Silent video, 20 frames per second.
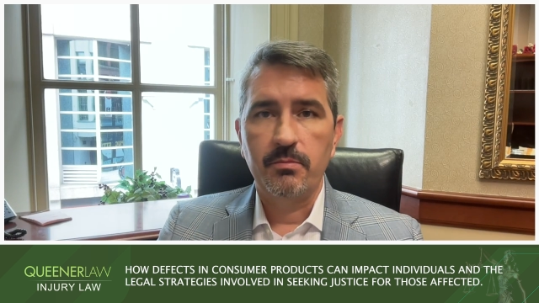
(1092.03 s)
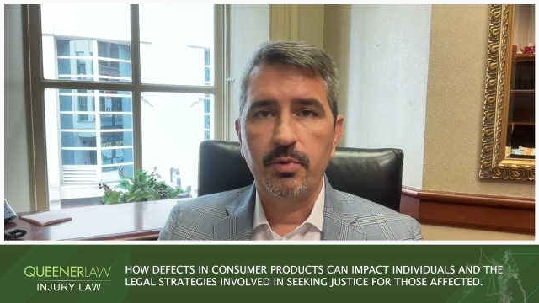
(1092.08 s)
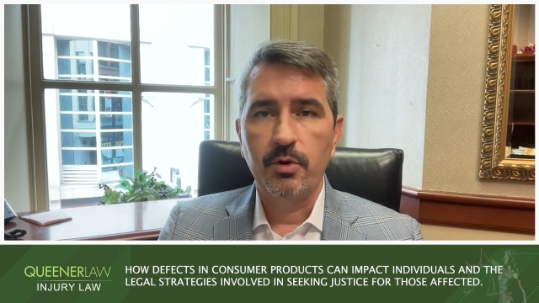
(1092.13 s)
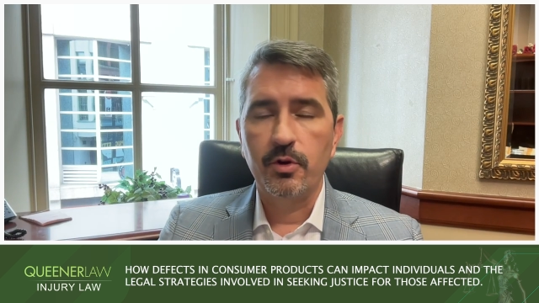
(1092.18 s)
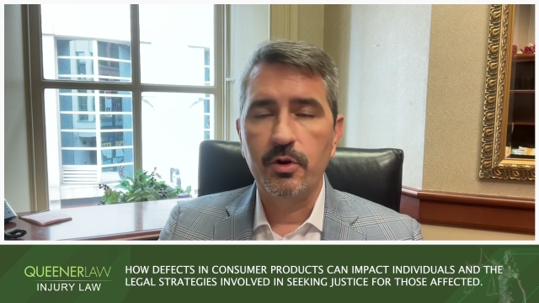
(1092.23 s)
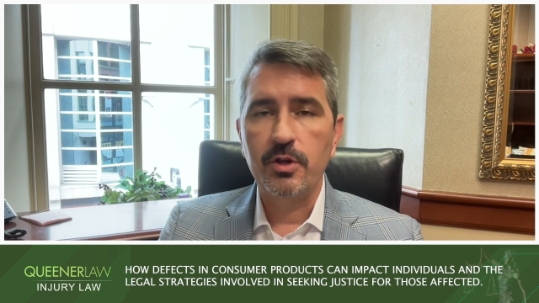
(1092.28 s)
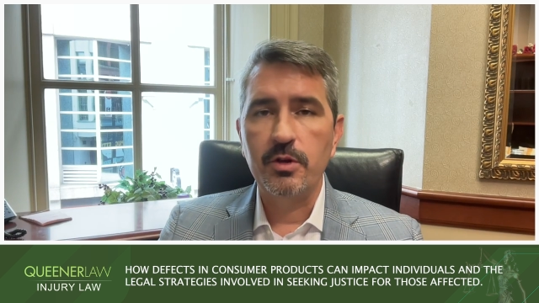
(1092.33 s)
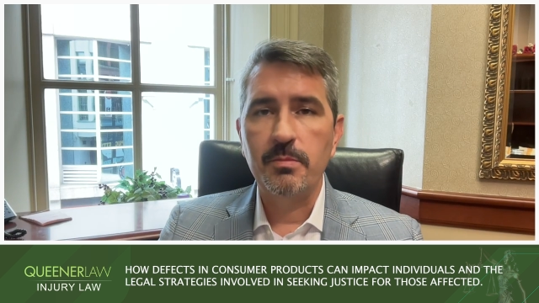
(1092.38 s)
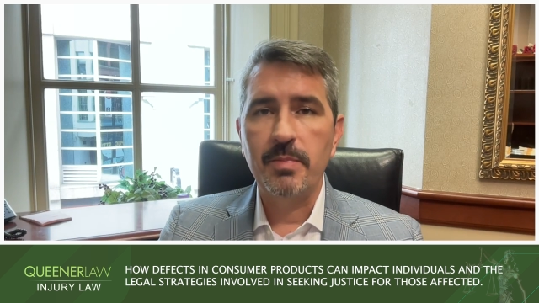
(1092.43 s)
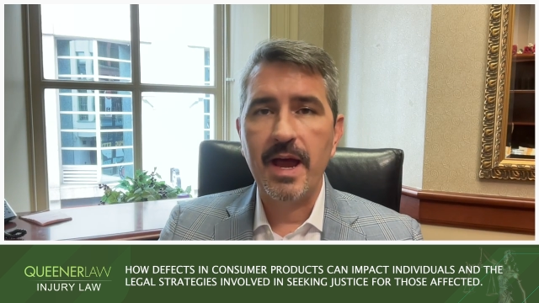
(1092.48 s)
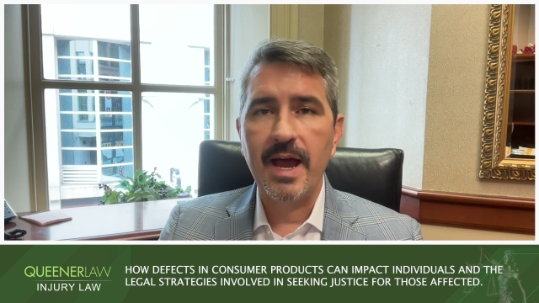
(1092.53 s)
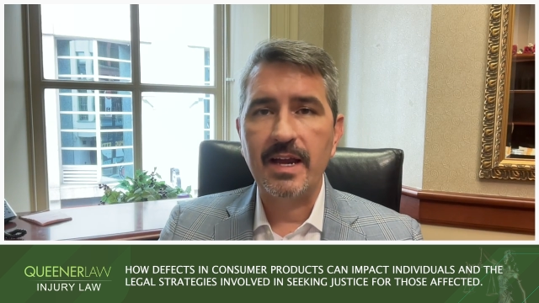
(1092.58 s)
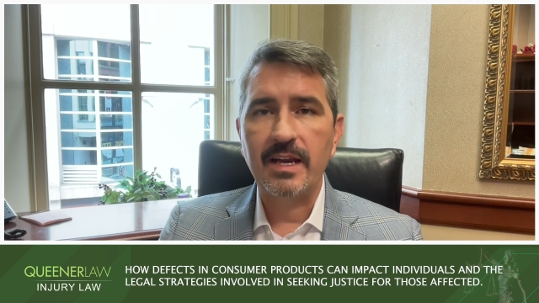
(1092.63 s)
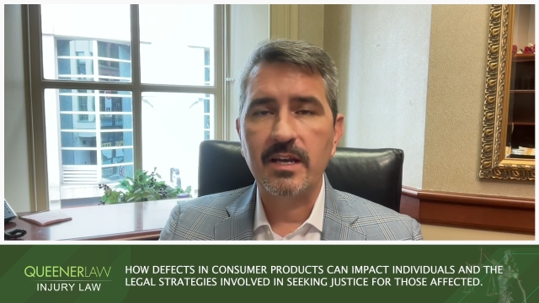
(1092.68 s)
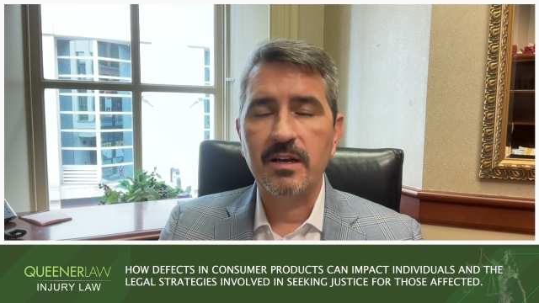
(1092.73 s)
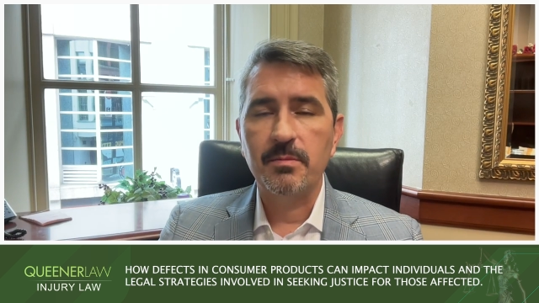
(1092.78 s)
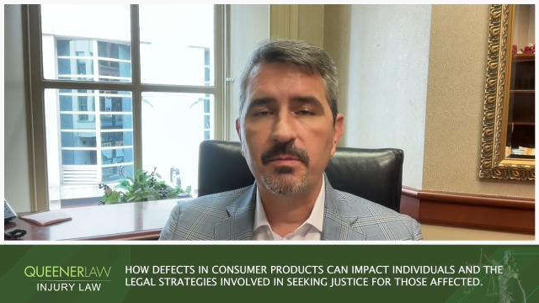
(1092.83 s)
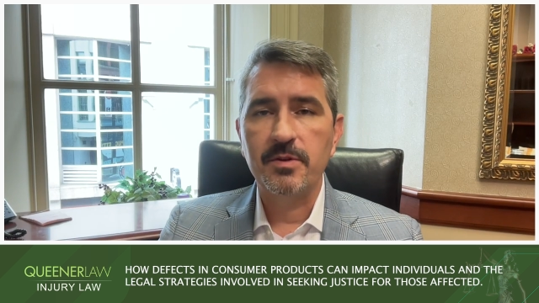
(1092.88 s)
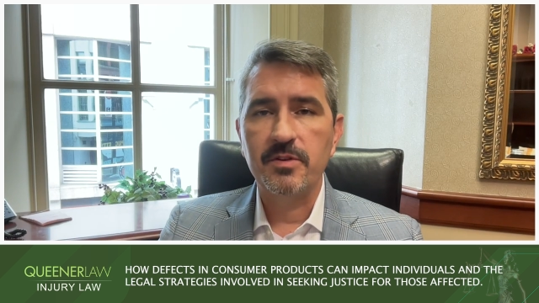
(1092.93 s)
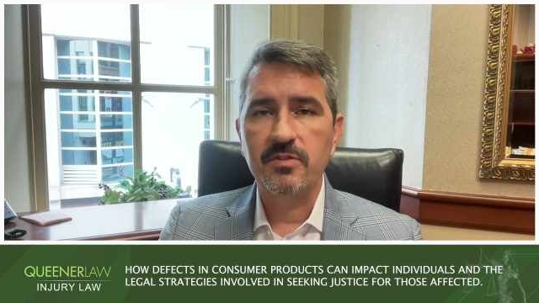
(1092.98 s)
pull you back
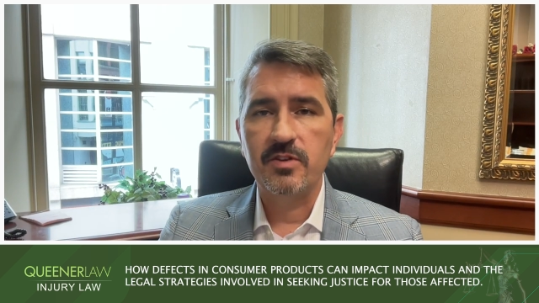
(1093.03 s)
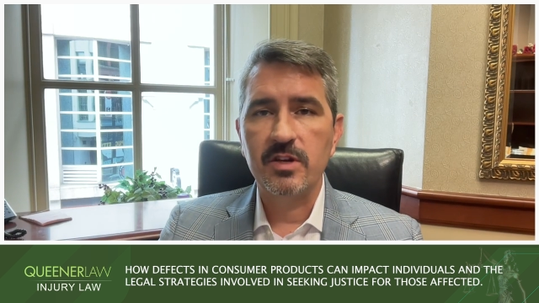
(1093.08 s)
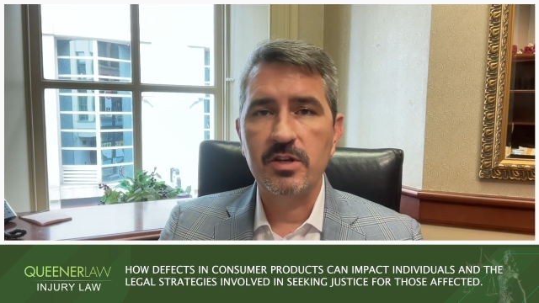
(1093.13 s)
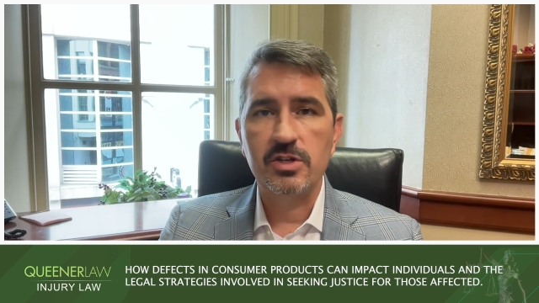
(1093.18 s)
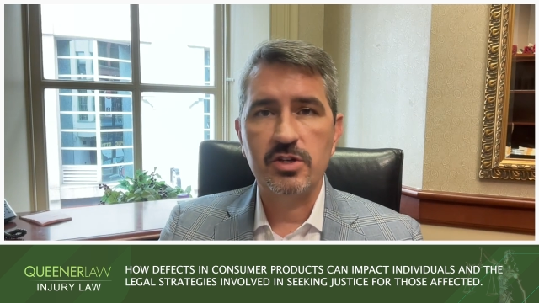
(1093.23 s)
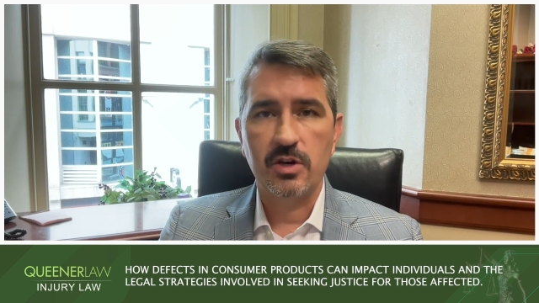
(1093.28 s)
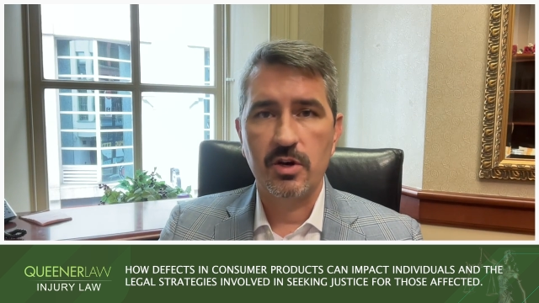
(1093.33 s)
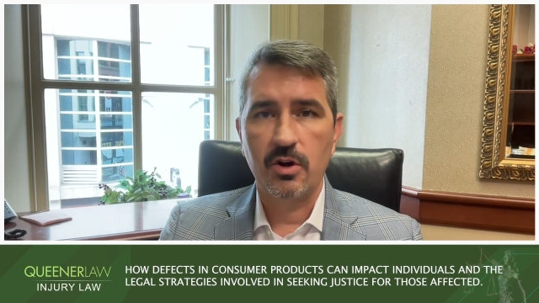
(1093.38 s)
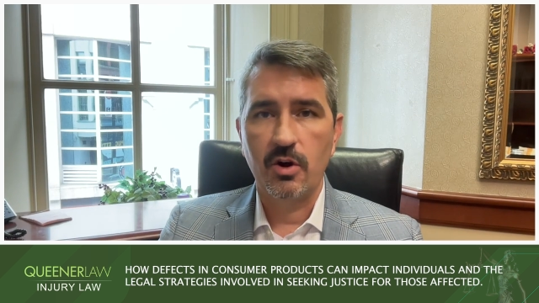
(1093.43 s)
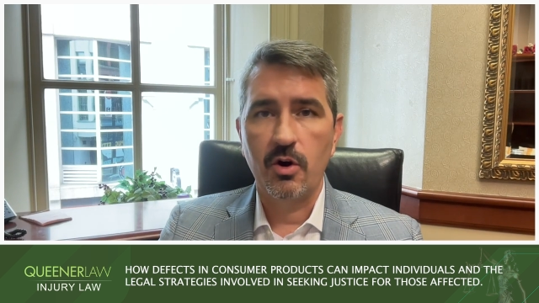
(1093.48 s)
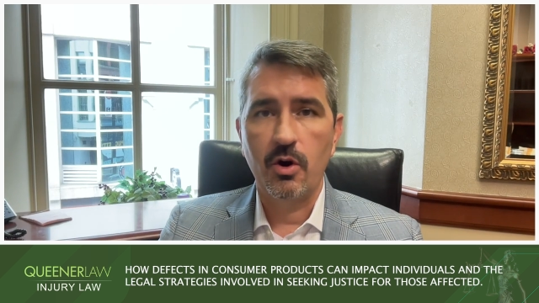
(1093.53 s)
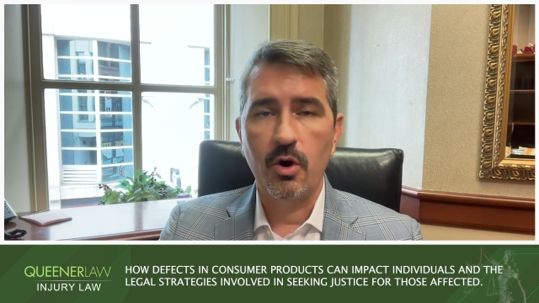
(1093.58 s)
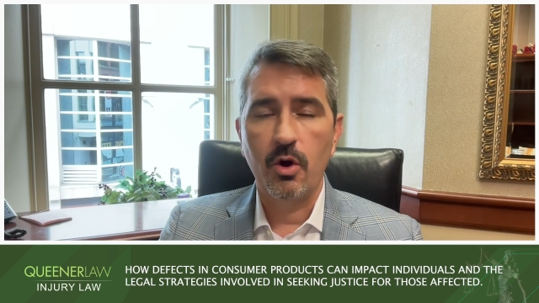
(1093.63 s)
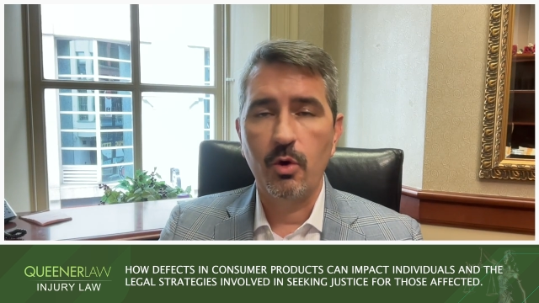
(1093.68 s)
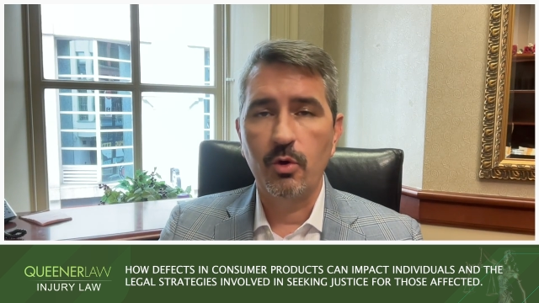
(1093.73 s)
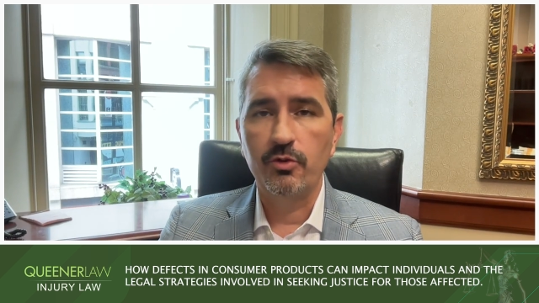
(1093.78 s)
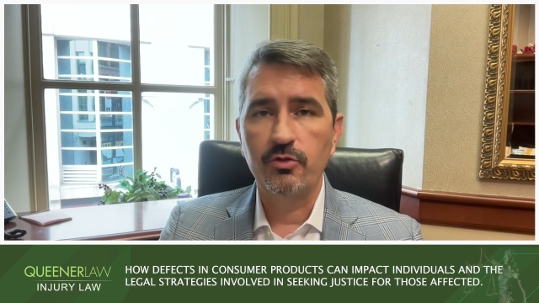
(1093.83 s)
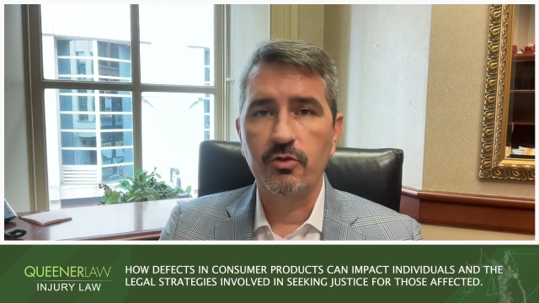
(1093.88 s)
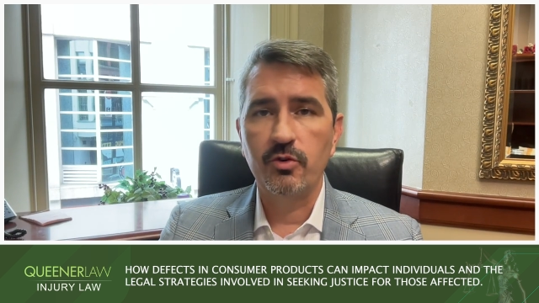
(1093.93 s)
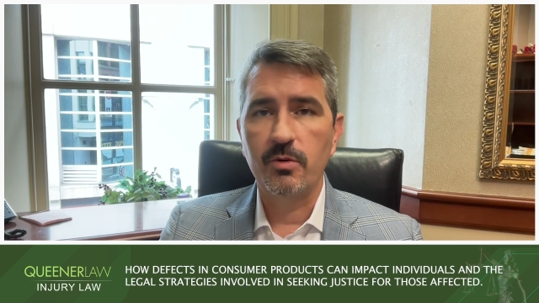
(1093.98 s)
into position or
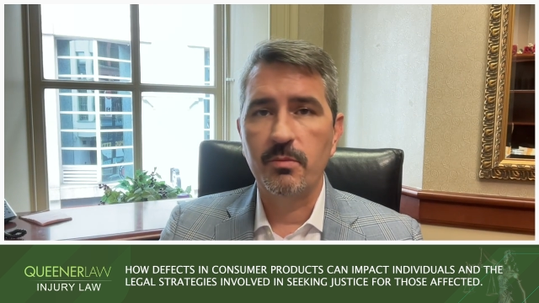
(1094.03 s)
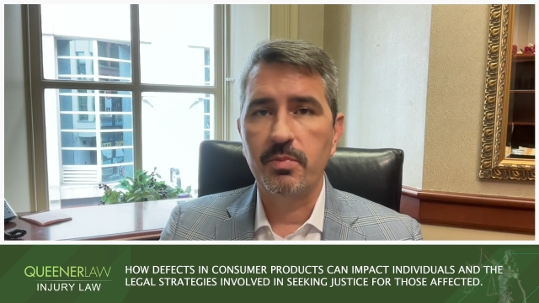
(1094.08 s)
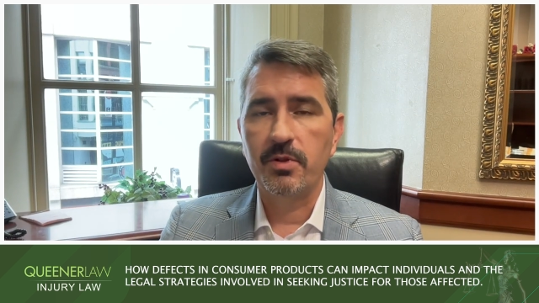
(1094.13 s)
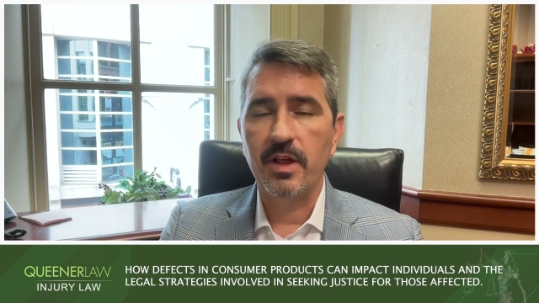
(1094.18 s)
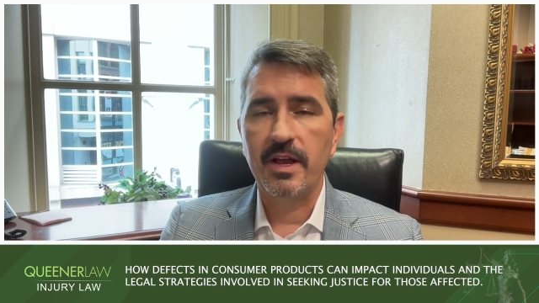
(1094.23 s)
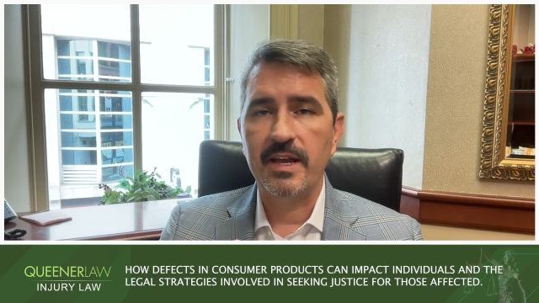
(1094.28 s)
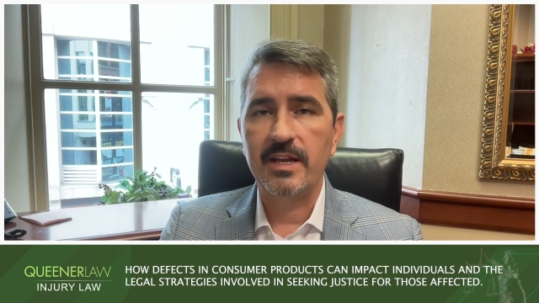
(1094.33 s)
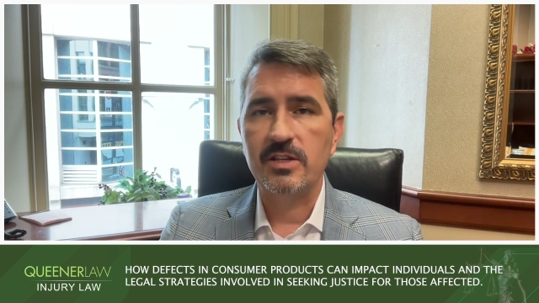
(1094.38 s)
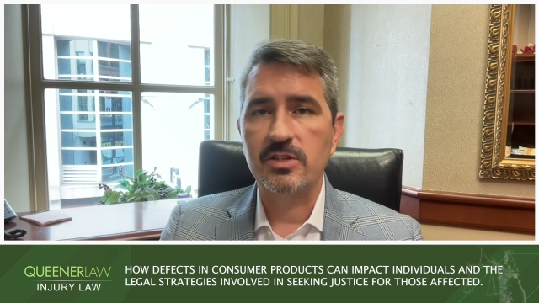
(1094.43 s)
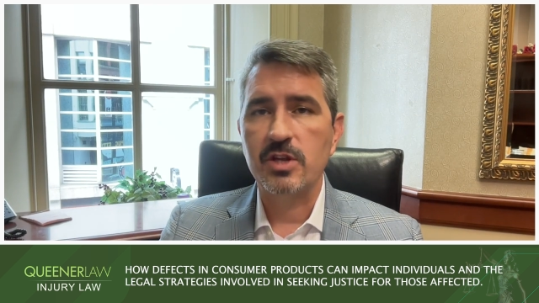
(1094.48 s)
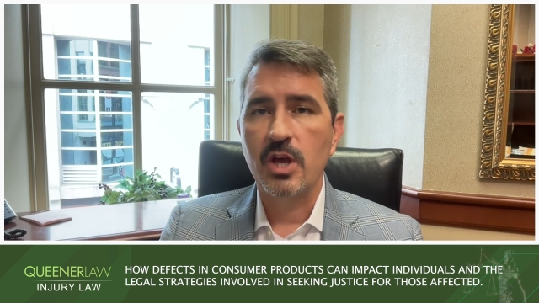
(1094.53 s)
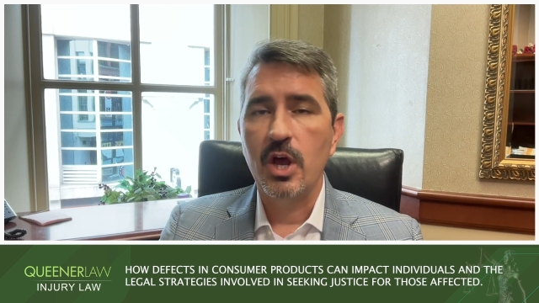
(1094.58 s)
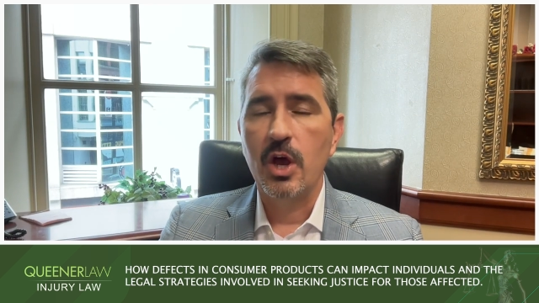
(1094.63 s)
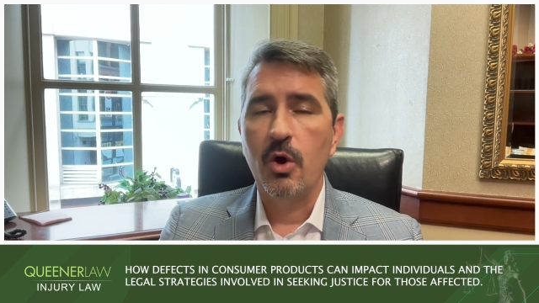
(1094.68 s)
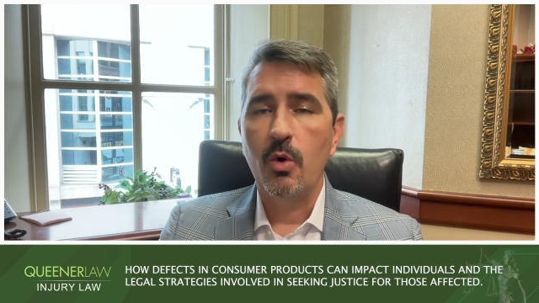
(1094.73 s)
hold you in place?